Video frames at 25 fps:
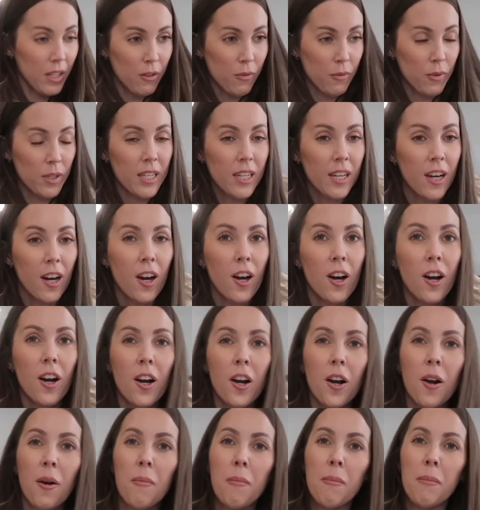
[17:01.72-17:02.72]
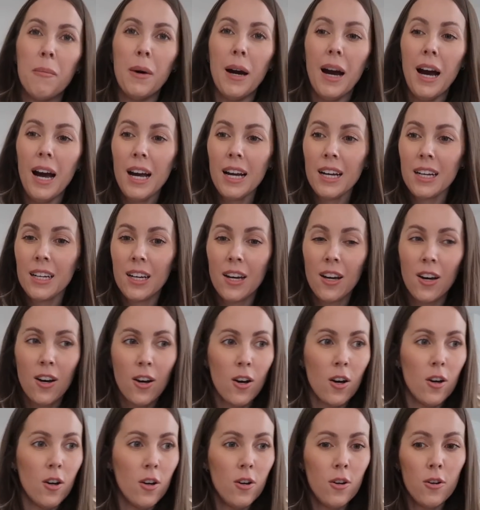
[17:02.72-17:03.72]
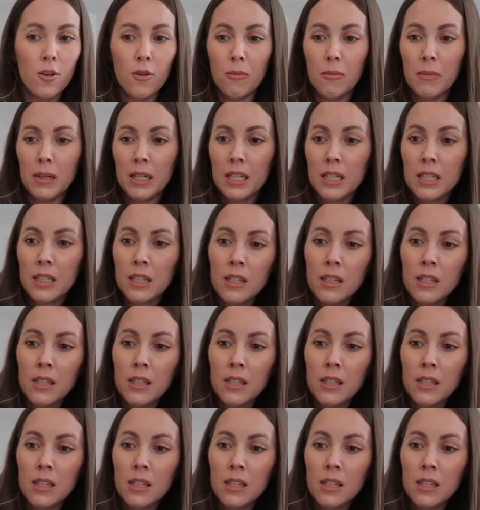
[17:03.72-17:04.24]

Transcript: We are back home.